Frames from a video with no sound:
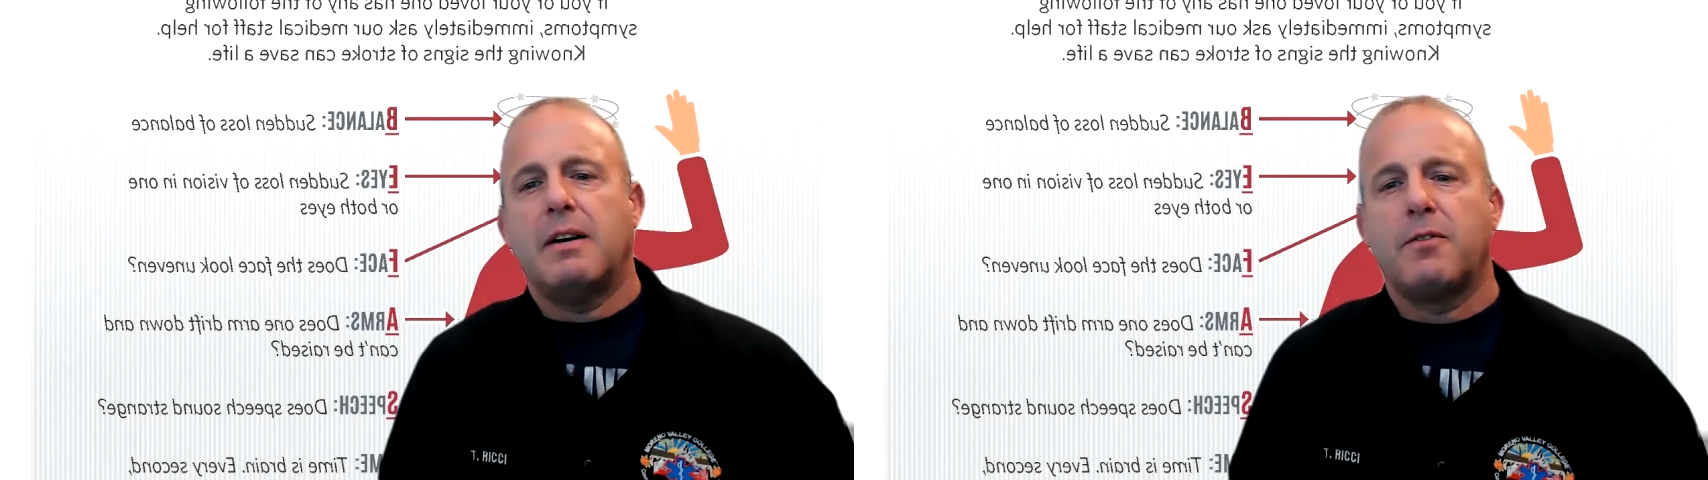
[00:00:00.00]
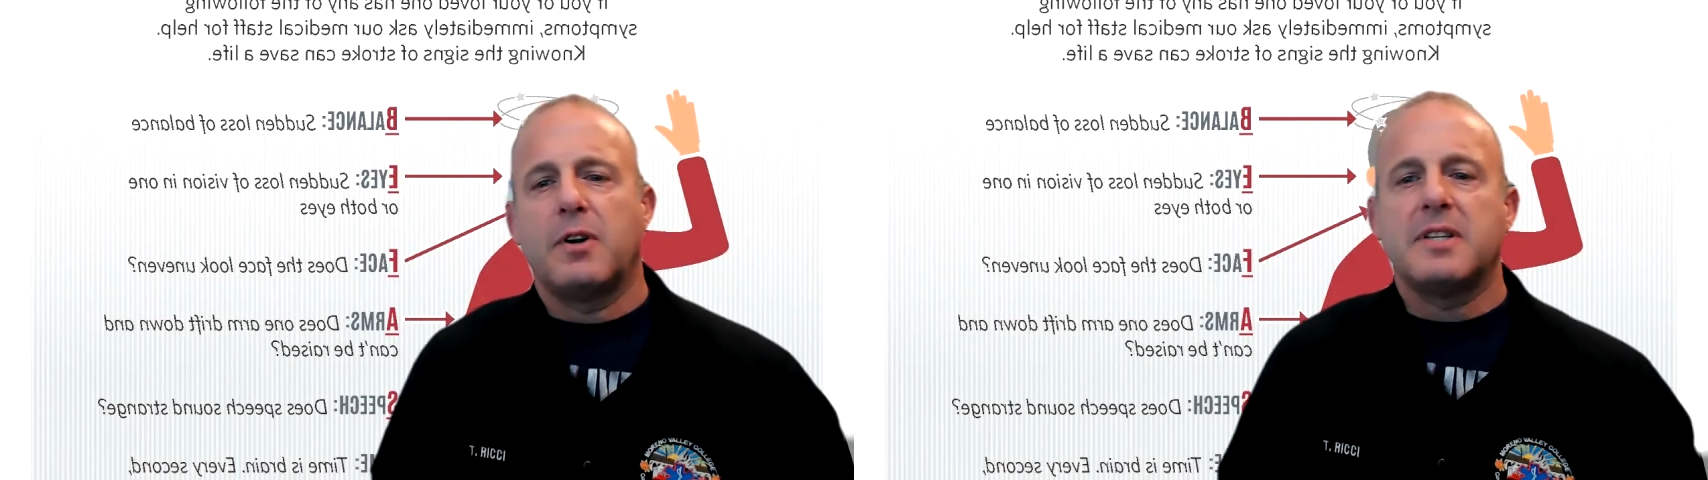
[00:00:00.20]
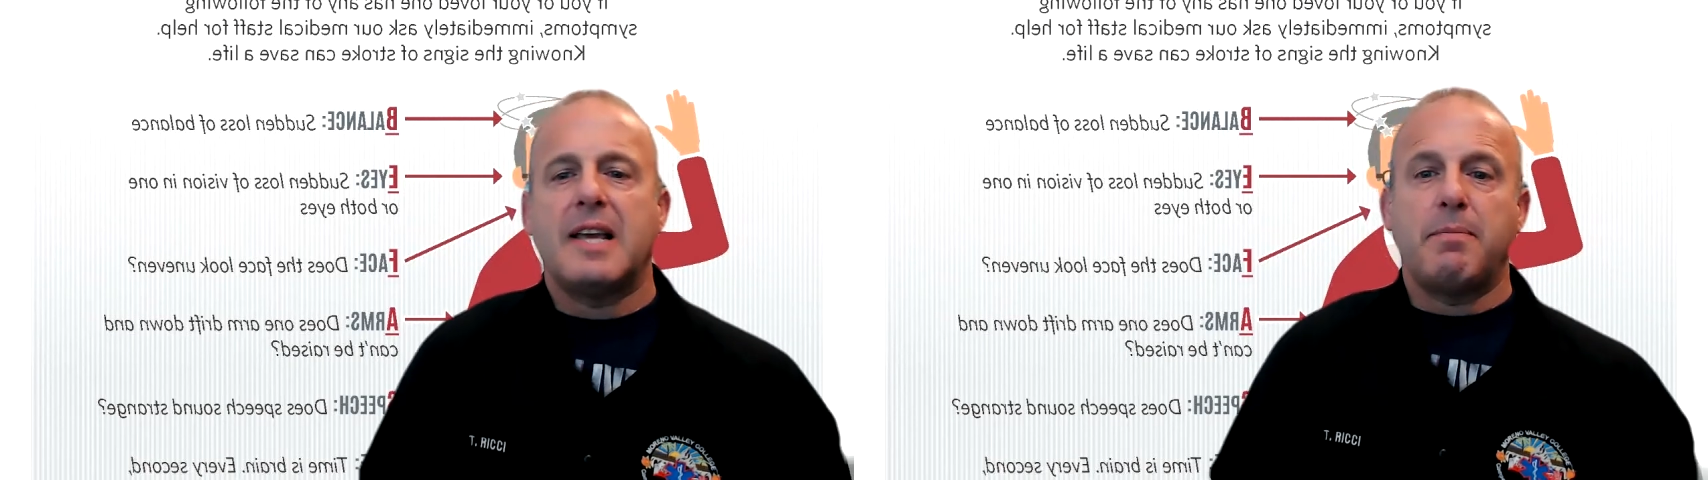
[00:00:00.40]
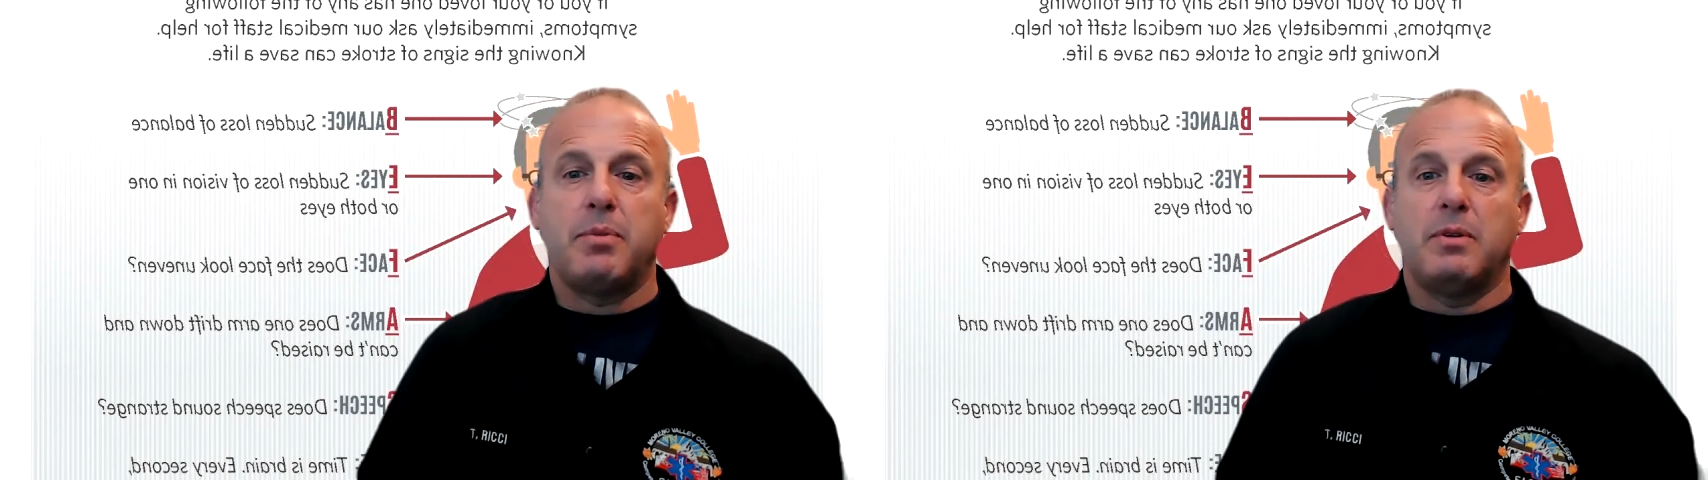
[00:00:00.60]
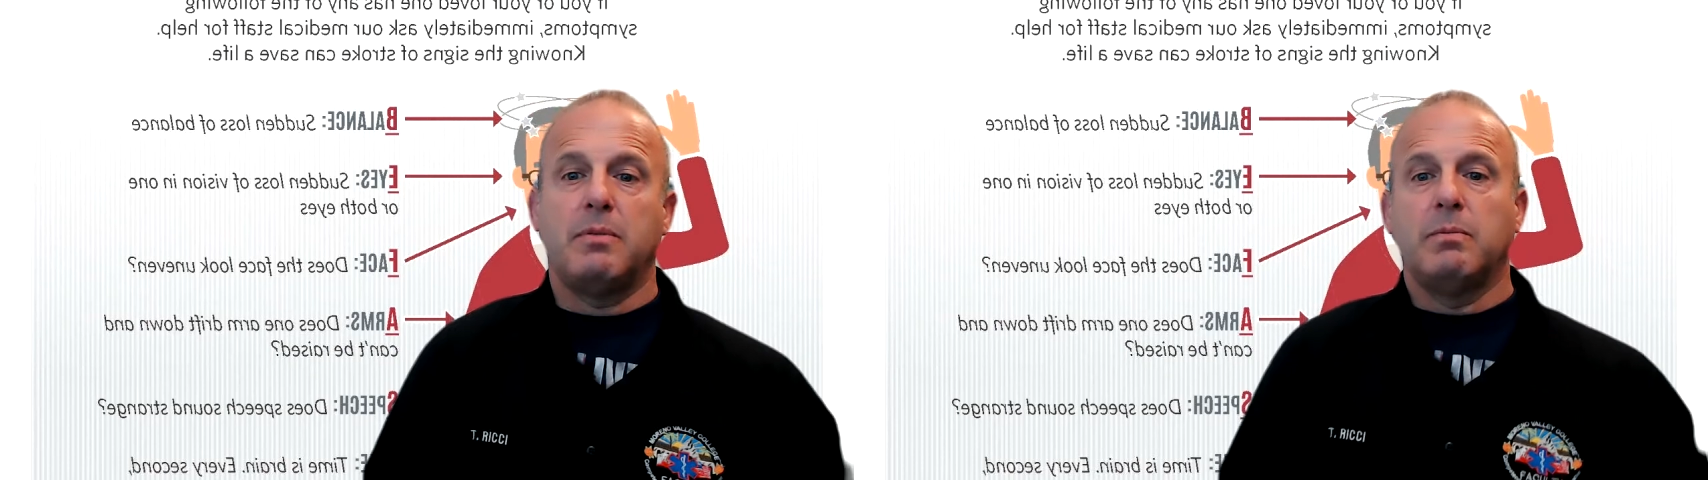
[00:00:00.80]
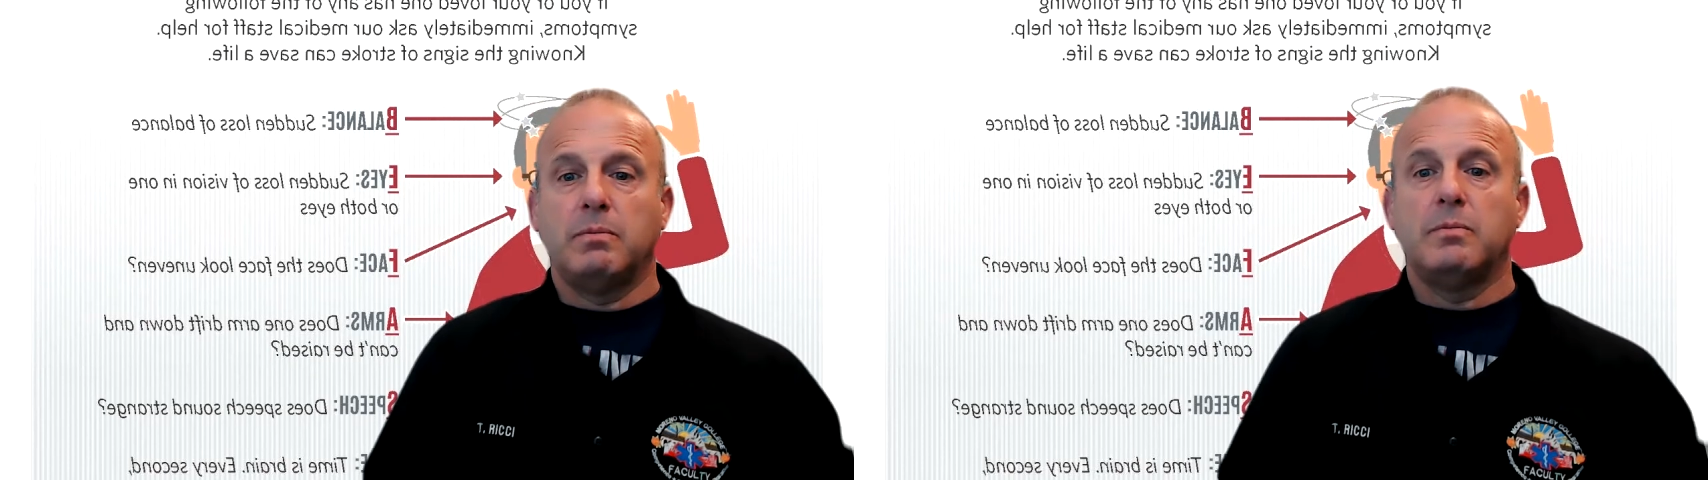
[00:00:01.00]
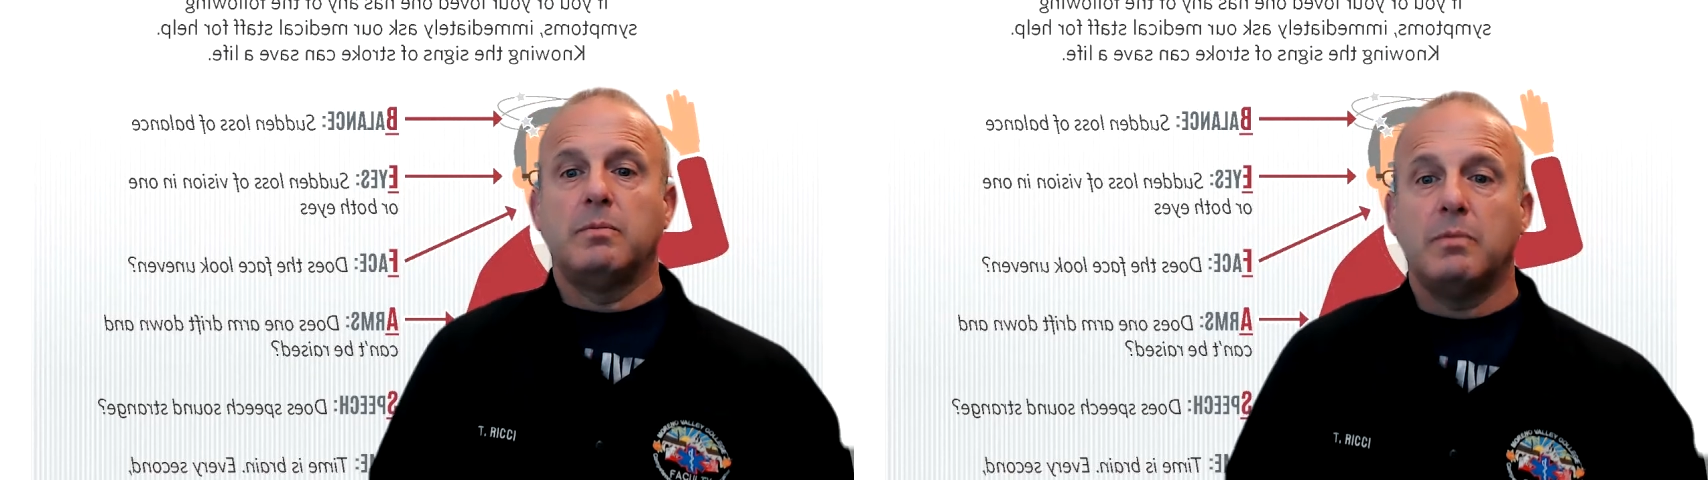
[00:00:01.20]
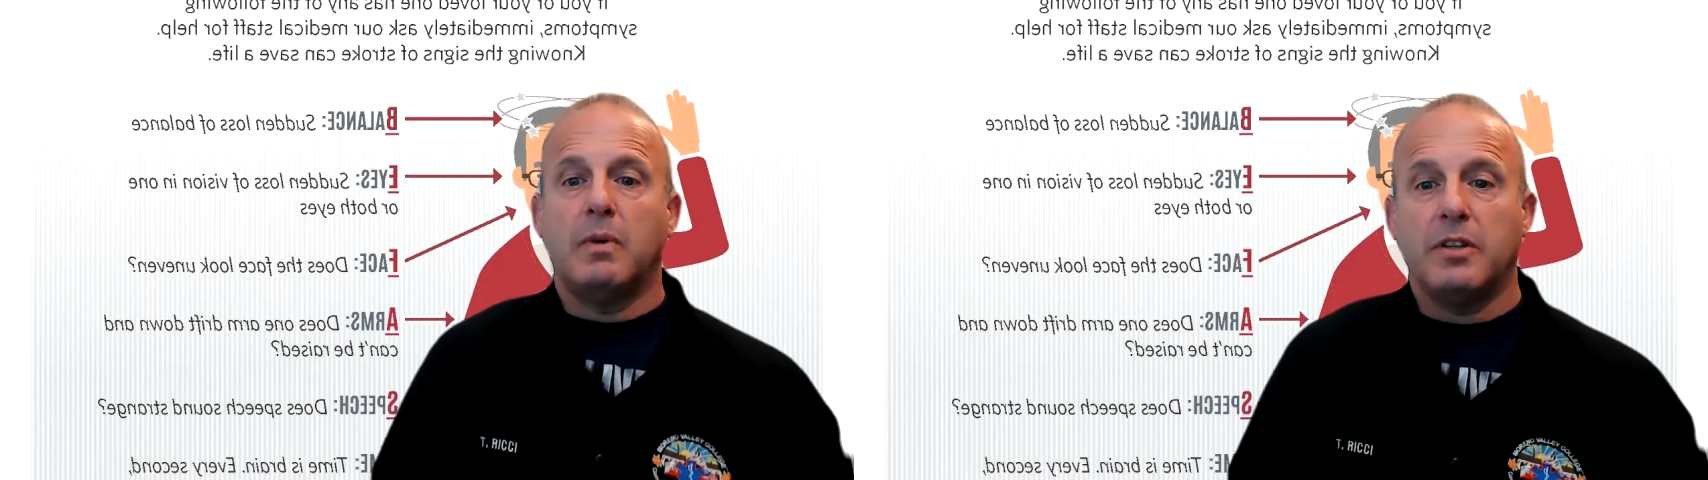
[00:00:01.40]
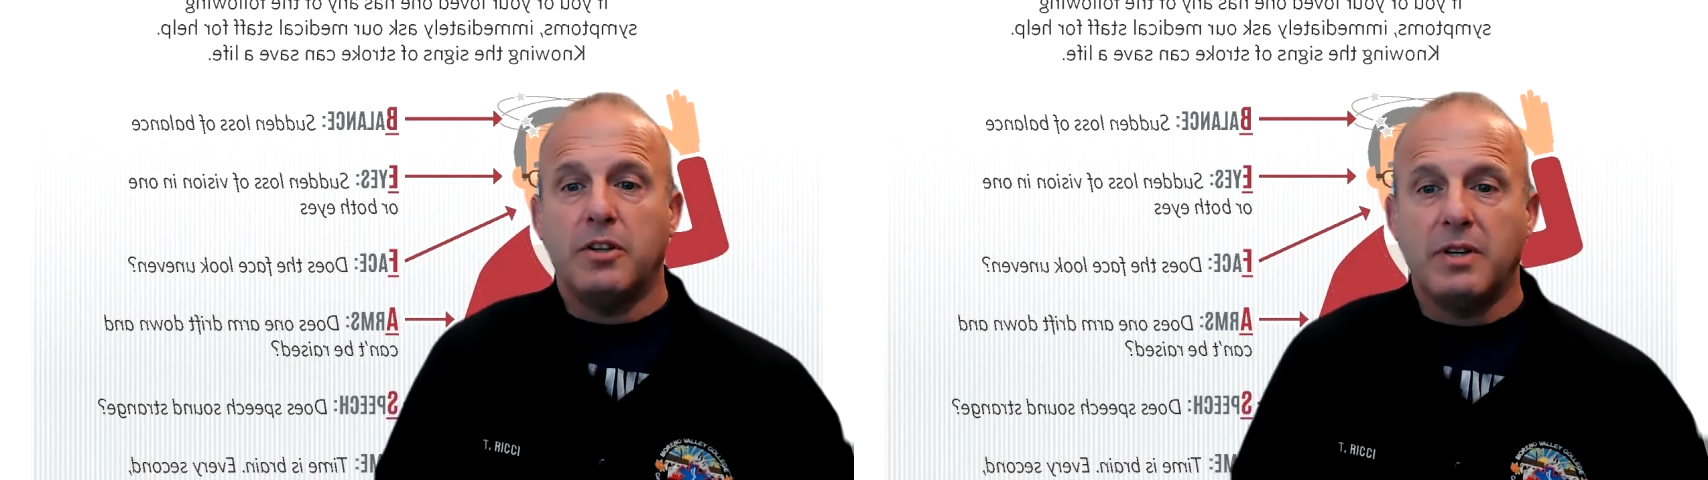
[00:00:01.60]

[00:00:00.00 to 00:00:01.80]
for example, you